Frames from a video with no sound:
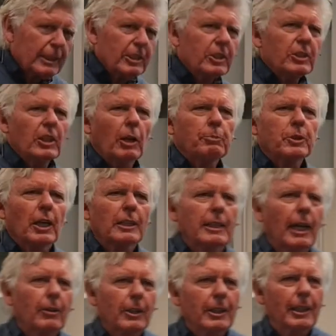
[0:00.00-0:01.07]
this is an upside
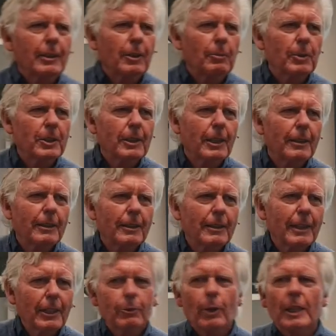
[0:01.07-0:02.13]
down kingdom, isn't it?
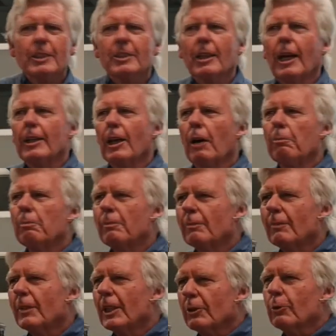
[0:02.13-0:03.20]
It's right side up.
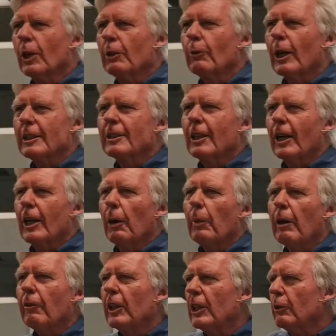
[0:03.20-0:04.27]
It's really right side up.
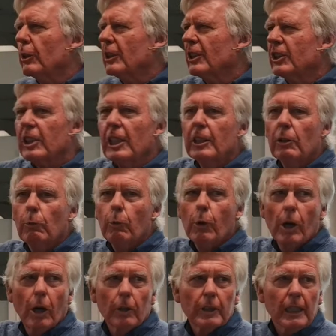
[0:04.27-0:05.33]
Everything you can see in the
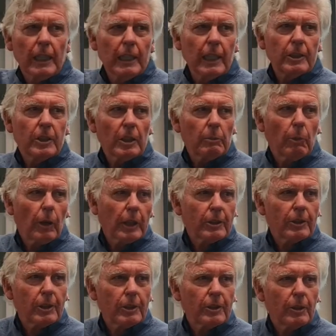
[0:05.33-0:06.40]
world is a demonic
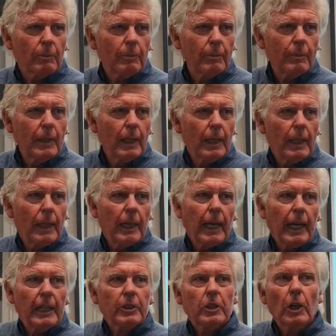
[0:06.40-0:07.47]
system.
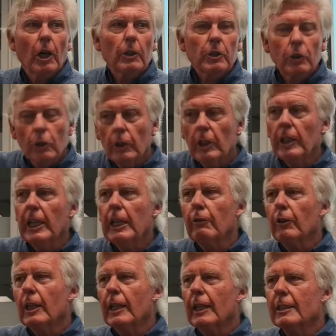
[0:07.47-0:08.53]
It's got good and
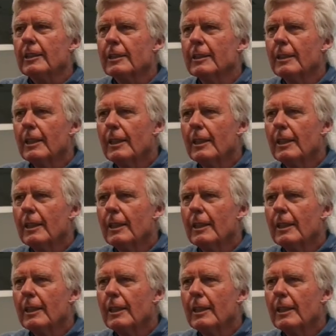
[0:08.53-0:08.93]
evil in it.